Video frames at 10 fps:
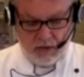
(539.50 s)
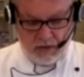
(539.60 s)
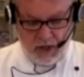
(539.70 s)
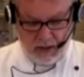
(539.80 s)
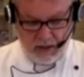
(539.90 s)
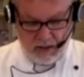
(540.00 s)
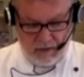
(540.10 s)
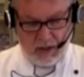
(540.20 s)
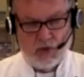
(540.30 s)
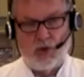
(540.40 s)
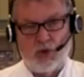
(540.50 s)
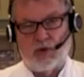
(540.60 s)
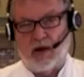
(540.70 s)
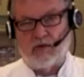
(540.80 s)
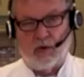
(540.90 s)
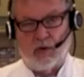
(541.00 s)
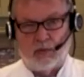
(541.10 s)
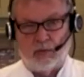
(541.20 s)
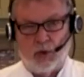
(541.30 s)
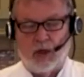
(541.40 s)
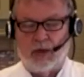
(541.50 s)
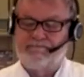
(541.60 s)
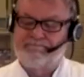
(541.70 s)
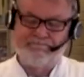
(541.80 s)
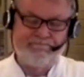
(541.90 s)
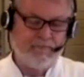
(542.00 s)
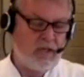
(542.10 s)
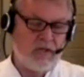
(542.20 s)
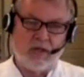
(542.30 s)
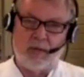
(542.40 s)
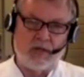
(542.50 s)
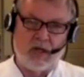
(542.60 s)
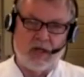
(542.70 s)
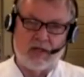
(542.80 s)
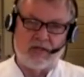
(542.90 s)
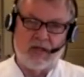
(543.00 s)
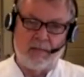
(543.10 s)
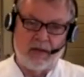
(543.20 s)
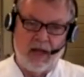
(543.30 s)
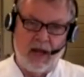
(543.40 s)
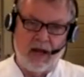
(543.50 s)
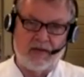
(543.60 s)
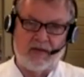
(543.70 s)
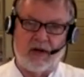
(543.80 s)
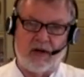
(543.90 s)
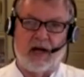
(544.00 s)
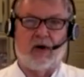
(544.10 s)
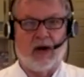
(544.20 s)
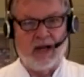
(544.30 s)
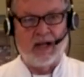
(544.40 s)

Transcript: activity. Two knives on one board, somebody's going to get stabbed in the hand. Or I like